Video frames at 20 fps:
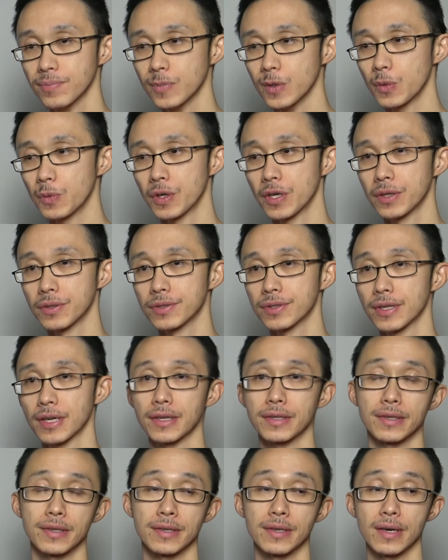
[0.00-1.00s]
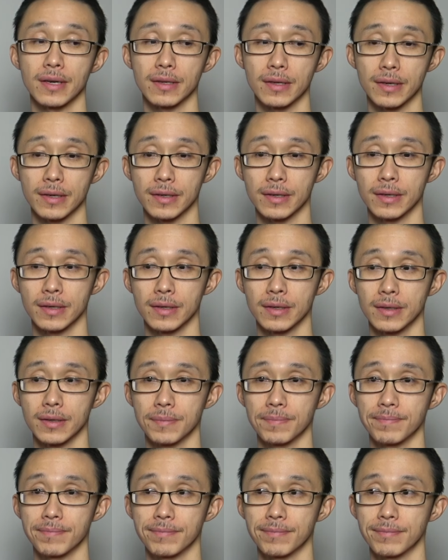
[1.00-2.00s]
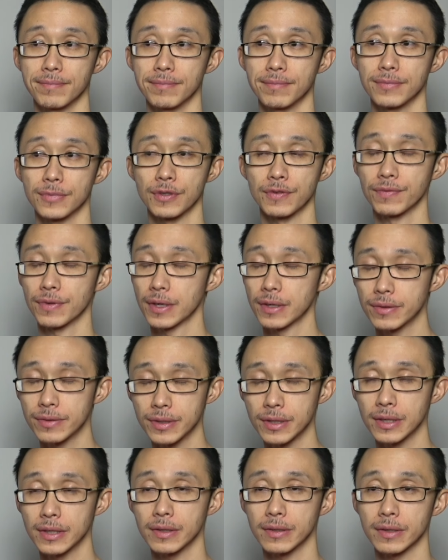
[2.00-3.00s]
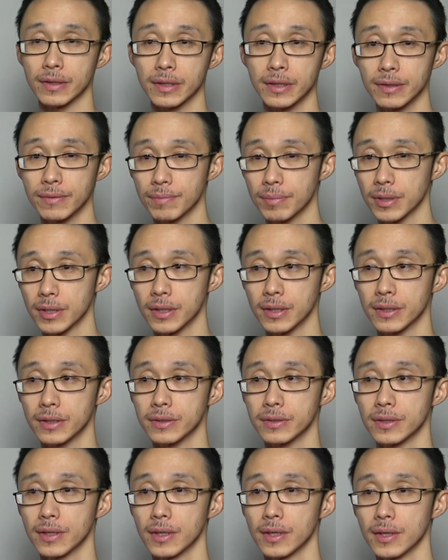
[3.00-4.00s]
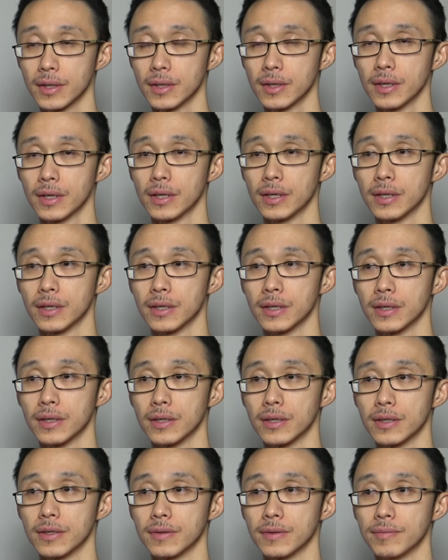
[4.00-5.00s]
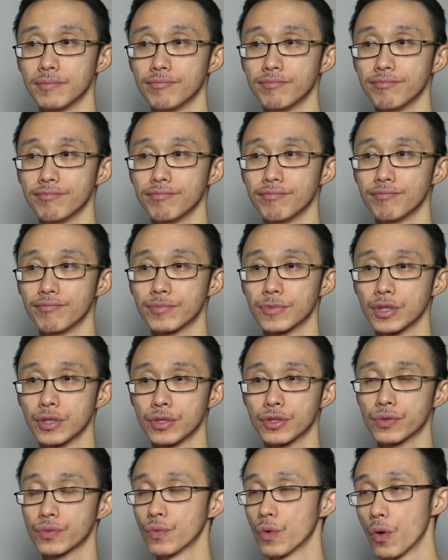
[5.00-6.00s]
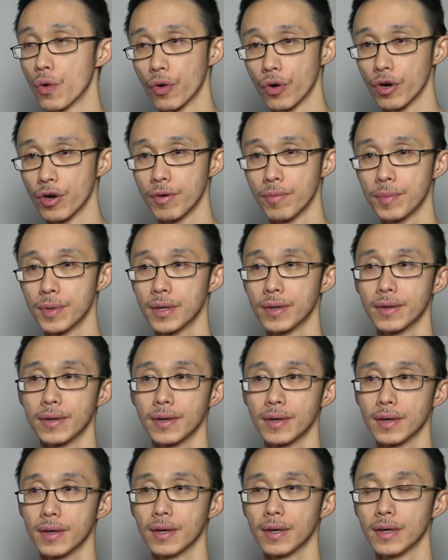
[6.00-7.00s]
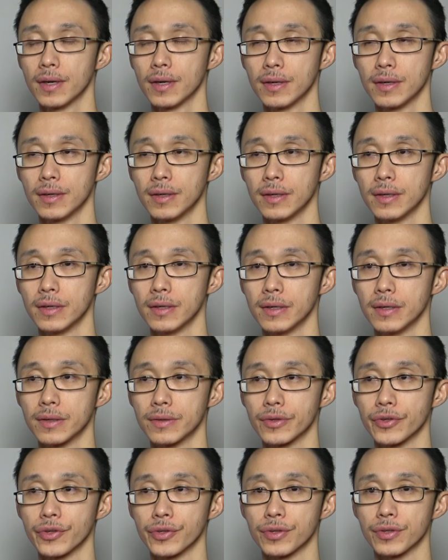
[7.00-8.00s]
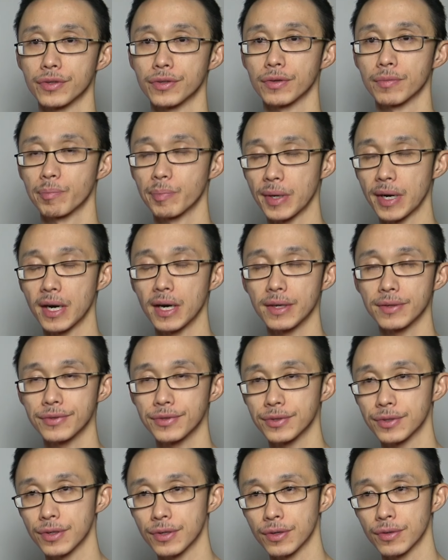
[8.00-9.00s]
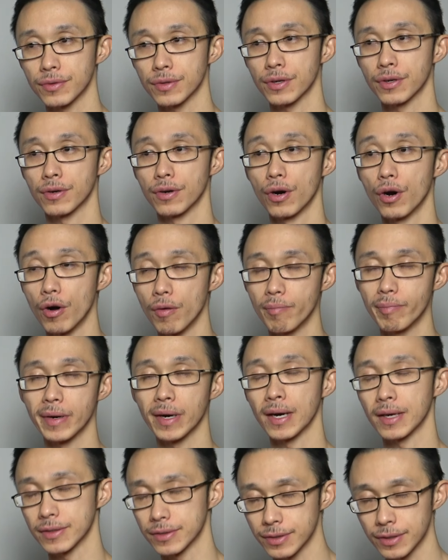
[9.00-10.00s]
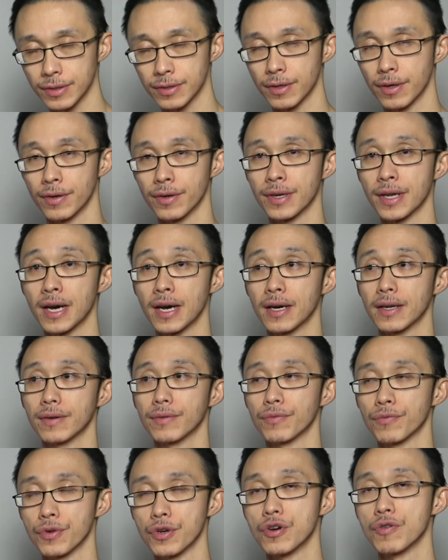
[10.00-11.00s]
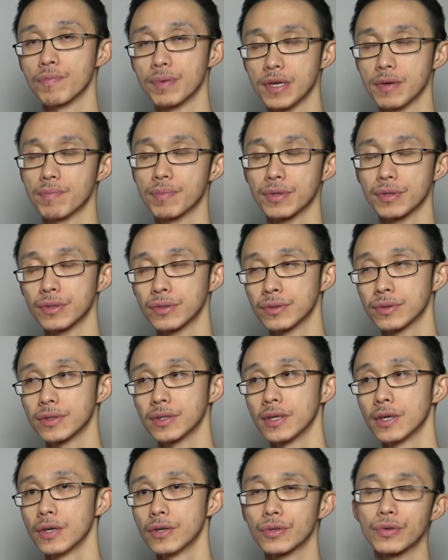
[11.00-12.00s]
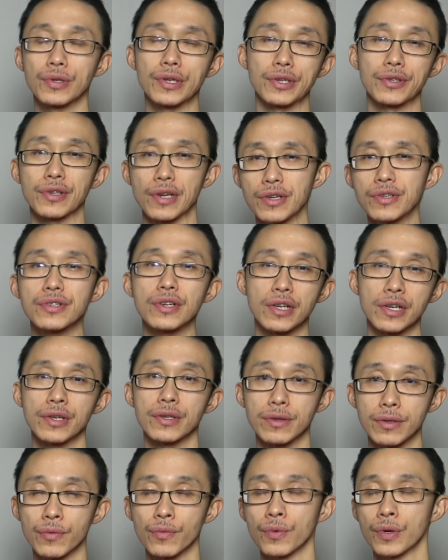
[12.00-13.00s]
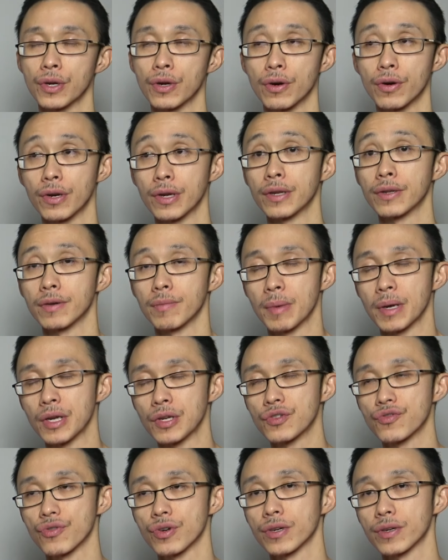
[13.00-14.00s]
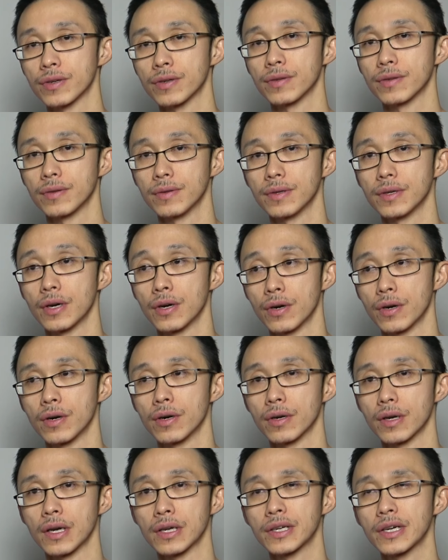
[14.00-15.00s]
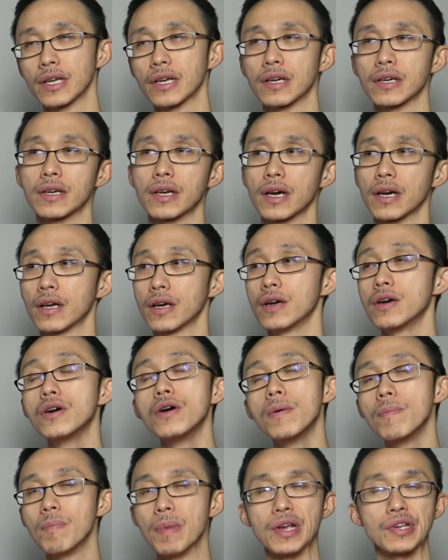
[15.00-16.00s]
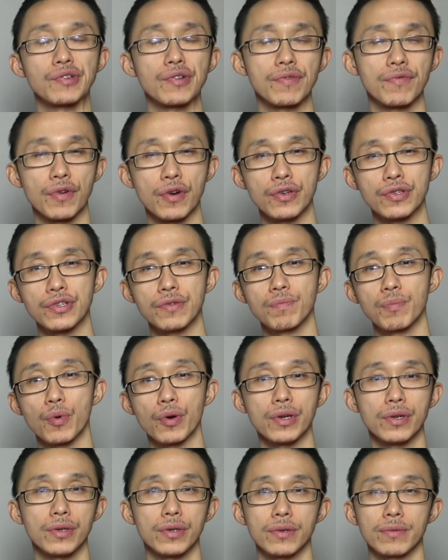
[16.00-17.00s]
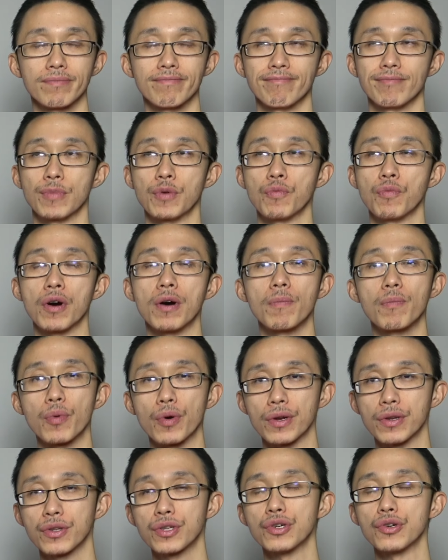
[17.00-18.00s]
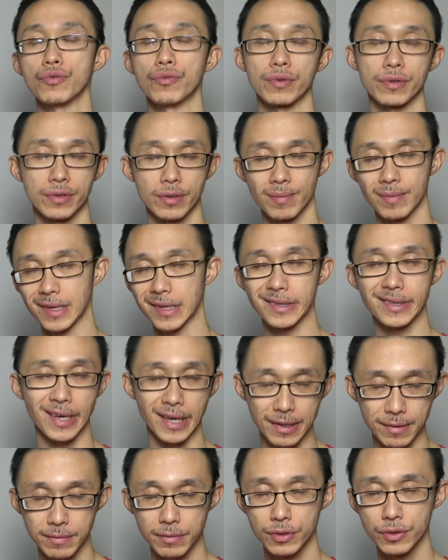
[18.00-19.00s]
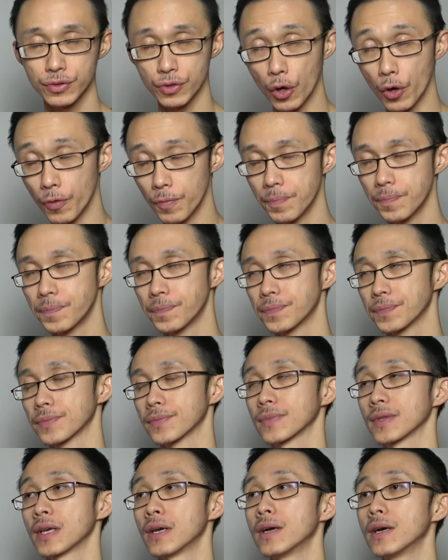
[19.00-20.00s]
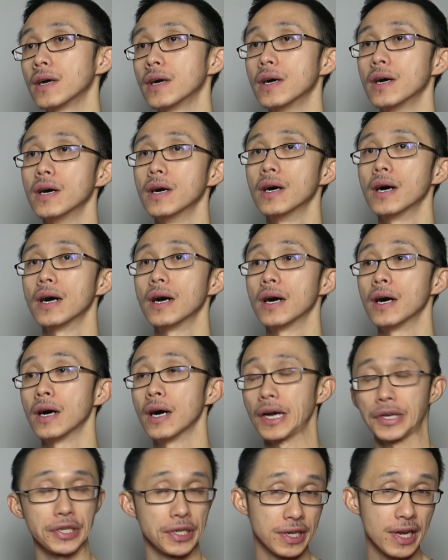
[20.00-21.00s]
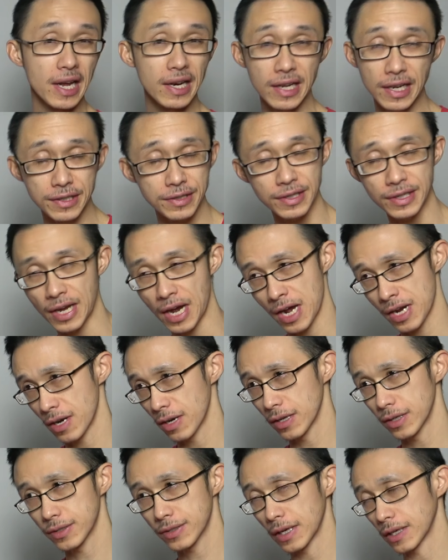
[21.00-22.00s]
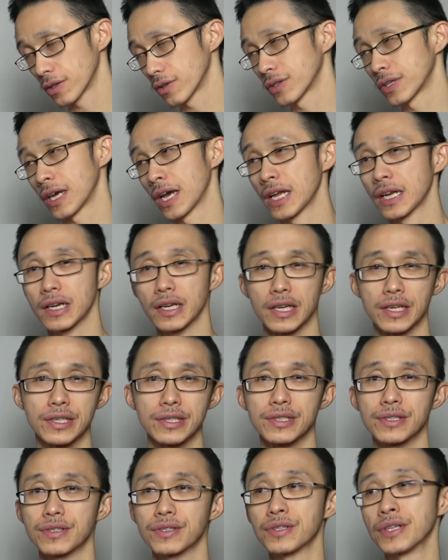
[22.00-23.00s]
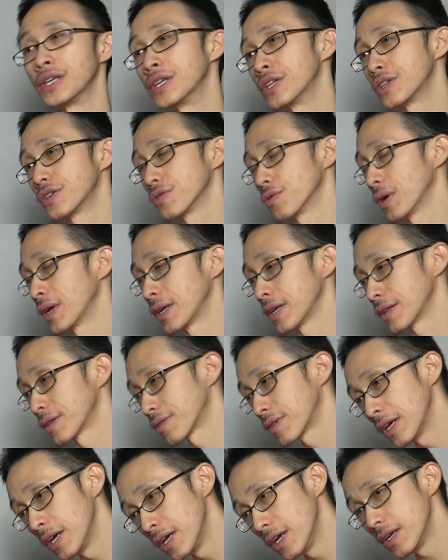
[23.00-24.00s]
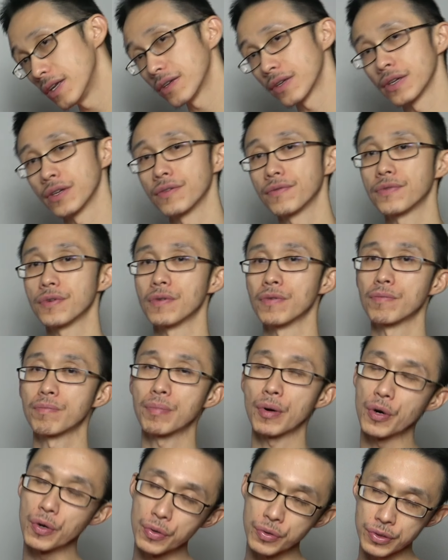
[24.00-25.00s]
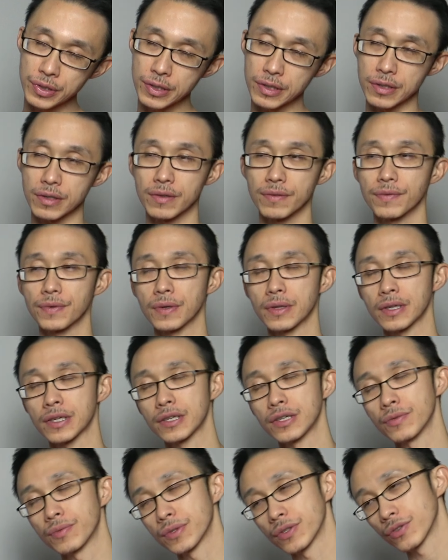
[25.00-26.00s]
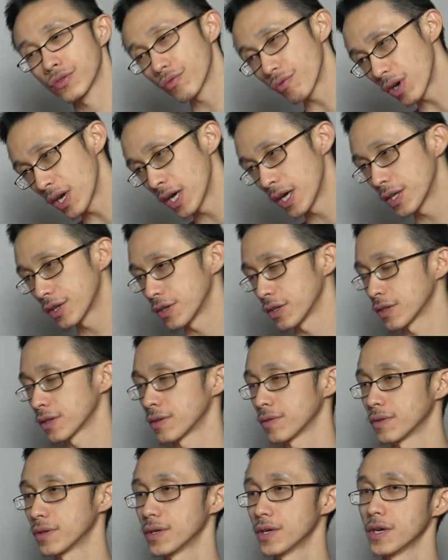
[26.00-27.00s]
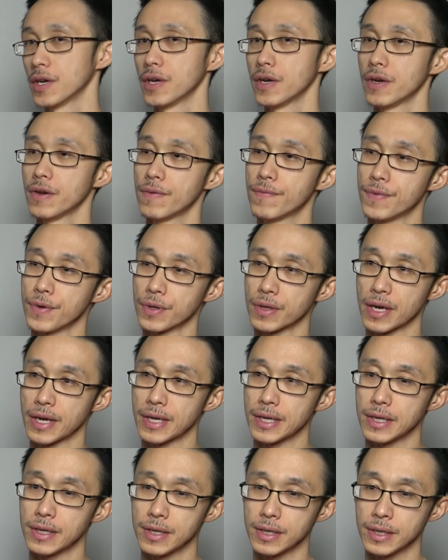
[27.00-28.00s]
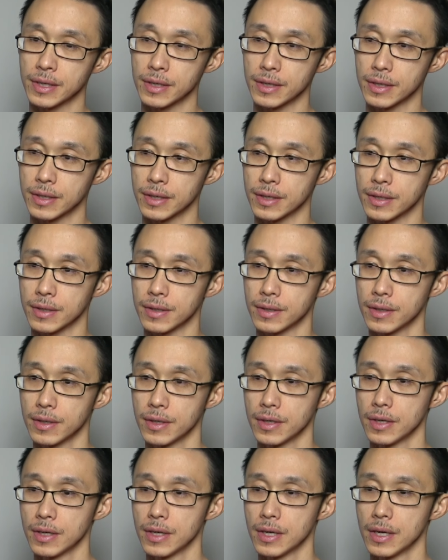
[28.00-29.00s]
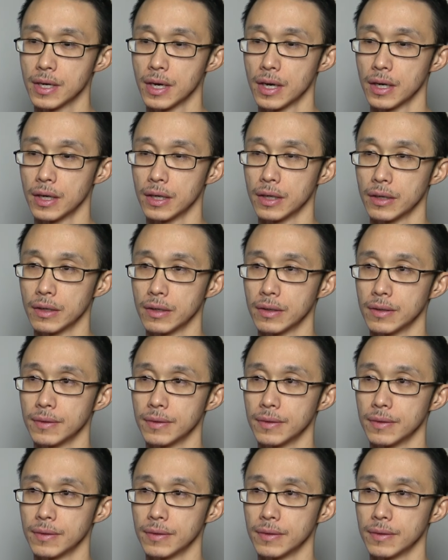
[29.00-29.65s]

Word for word: what else I did not like? Uh, the fight scene, the gun uh, the swarm. It, eh, the, the the bots, you know, they're all bots. They're not real people. So essentially, that we are in the Matrix, uh, kind of kind of Matrix version point 1.2 or something like that. So uh, I did not like the analyst. I thought the analyst didn't do anything, didn't feel posing, didn't feel like he was a threat, didn't feel like he uh,